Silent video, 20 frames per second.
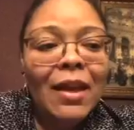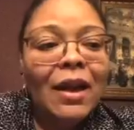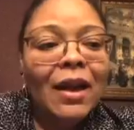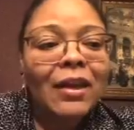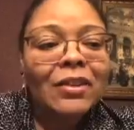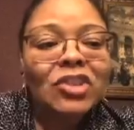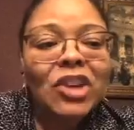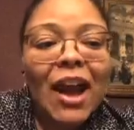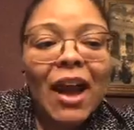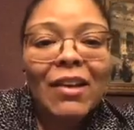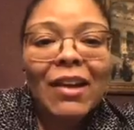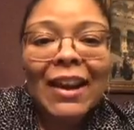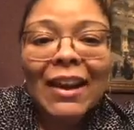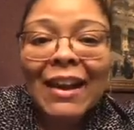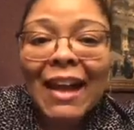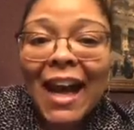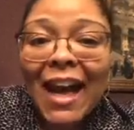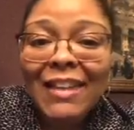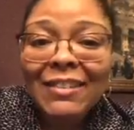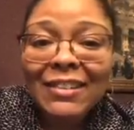a child that
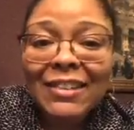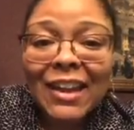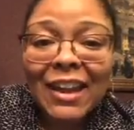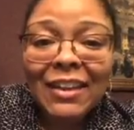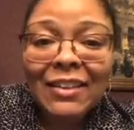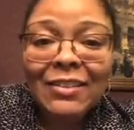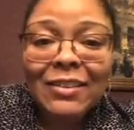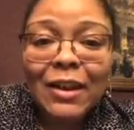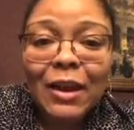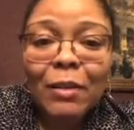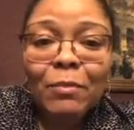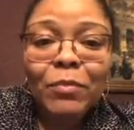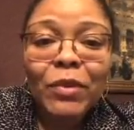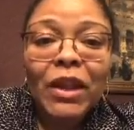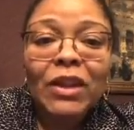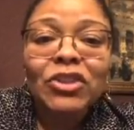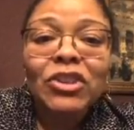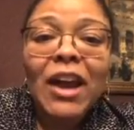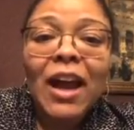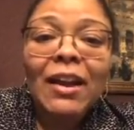lines things up,
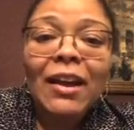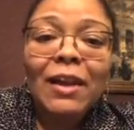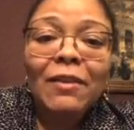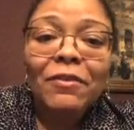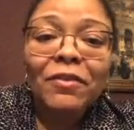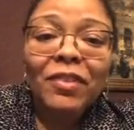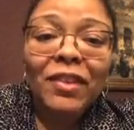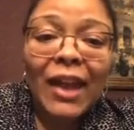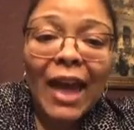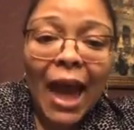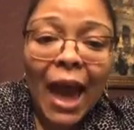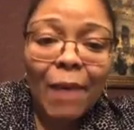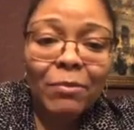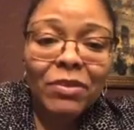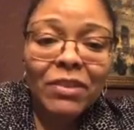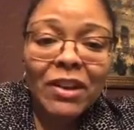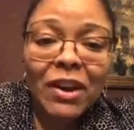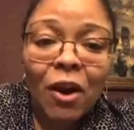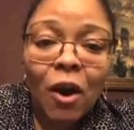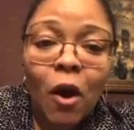a child that
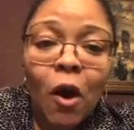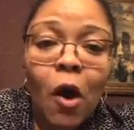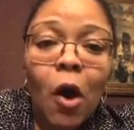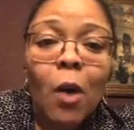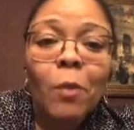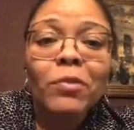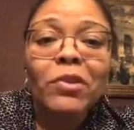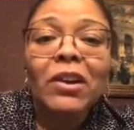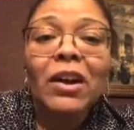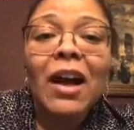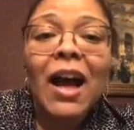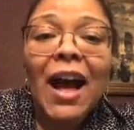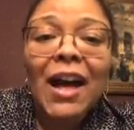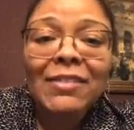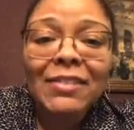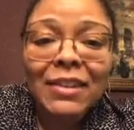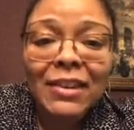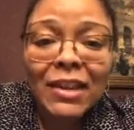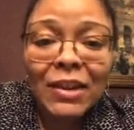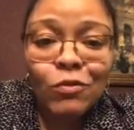flaps their arms or
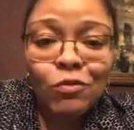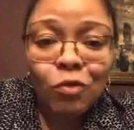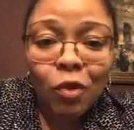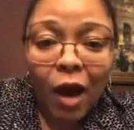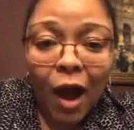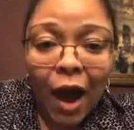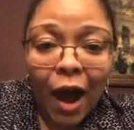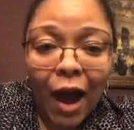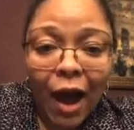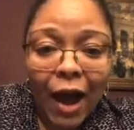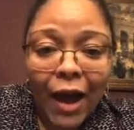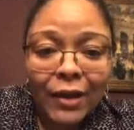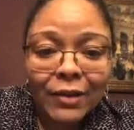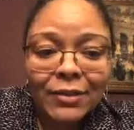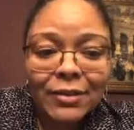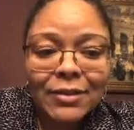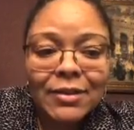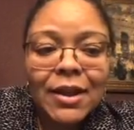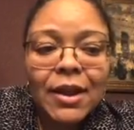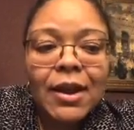constantly
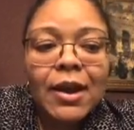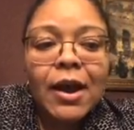rocks,